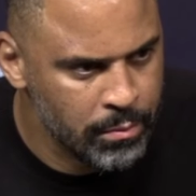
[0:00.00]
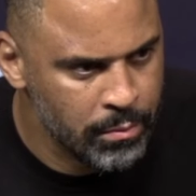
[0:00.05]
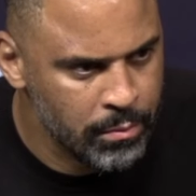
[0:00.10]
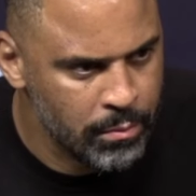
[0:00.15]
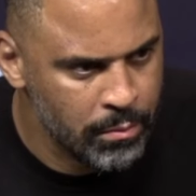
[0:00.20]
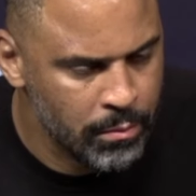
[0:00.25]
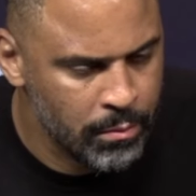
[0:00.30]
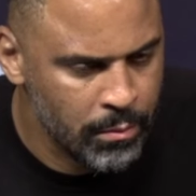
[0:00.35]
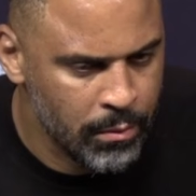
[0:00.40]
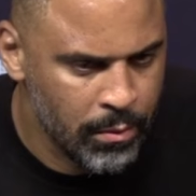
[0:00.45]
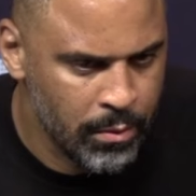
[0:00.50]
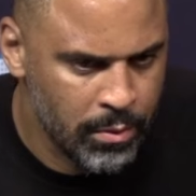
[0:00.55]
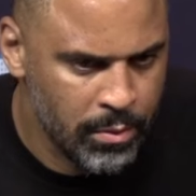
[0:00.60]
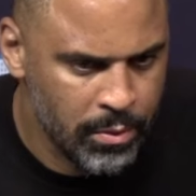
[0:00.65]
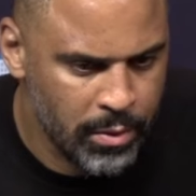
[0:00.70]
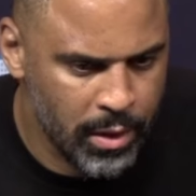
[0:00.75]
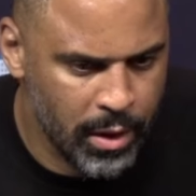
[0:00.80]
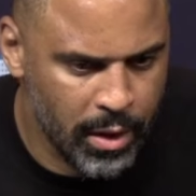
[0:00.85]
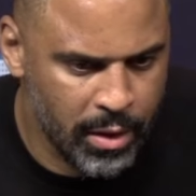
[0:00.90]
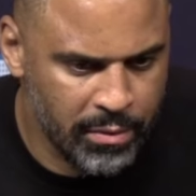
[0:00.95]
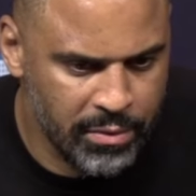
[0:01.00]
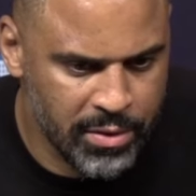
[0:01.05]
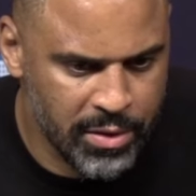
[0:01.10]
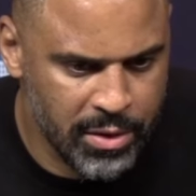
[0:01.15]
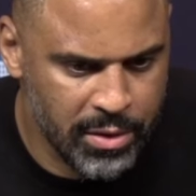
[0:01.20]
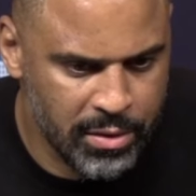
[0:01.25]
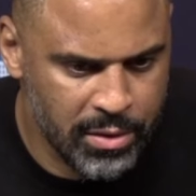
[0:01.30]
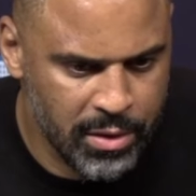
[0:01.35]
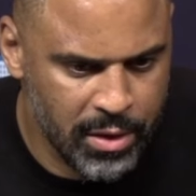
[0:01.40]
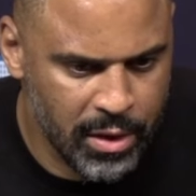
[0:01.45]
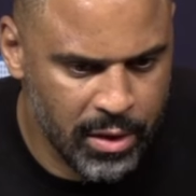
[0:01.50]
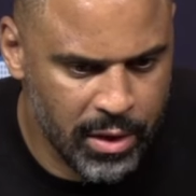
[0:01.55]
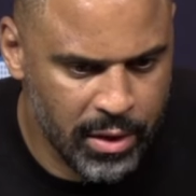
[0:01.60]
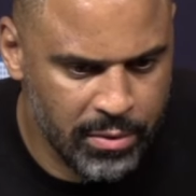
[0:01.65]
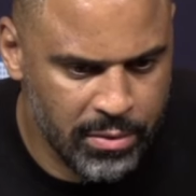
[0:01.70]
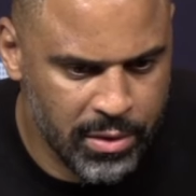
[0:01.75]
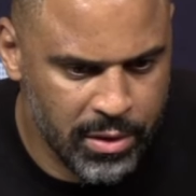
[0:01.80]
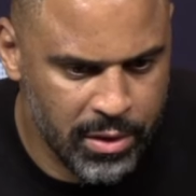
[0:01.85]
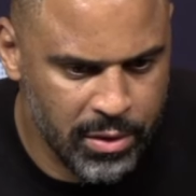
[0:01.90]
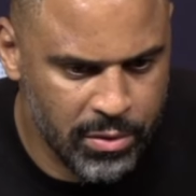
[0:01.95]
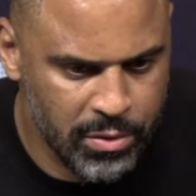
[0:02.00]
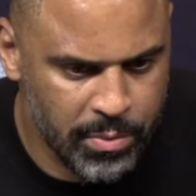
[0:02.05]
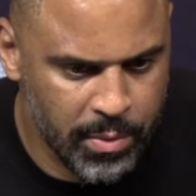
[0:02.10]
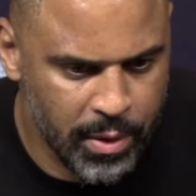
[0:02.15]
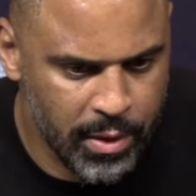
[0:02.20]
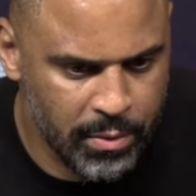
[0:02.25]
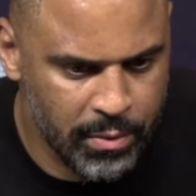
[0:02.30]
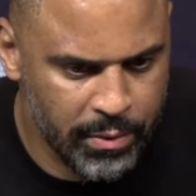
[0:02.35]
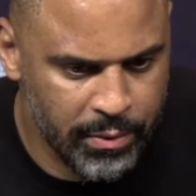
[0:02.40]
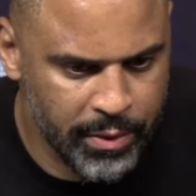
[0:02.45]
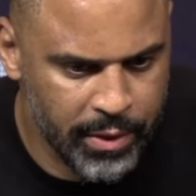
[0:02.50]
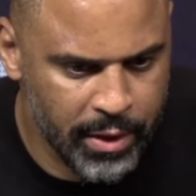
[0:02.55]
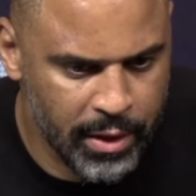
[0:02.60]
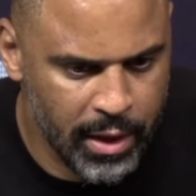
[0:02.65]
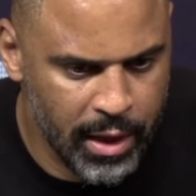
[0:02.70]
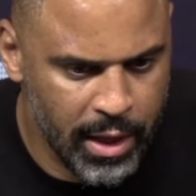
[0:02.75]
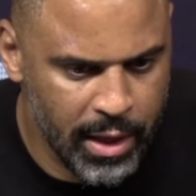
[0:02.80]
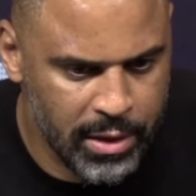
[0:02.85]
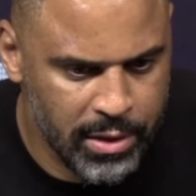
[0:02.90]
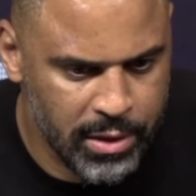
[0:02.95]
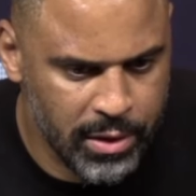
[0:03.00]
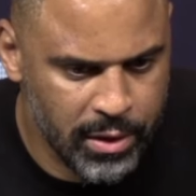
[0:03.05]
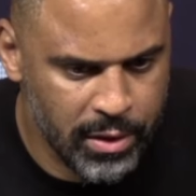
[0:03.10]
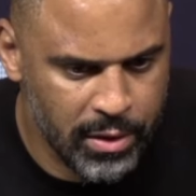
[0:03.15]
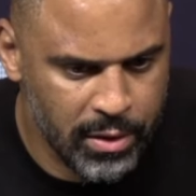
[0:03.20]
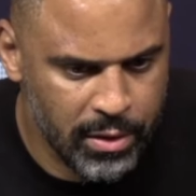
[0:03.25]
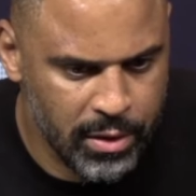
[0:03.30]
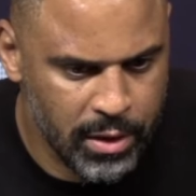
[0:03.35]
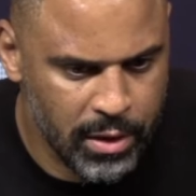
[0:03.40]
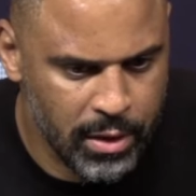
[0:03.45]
well. Yeah, obviously you saw that was a huge part of what we did last year.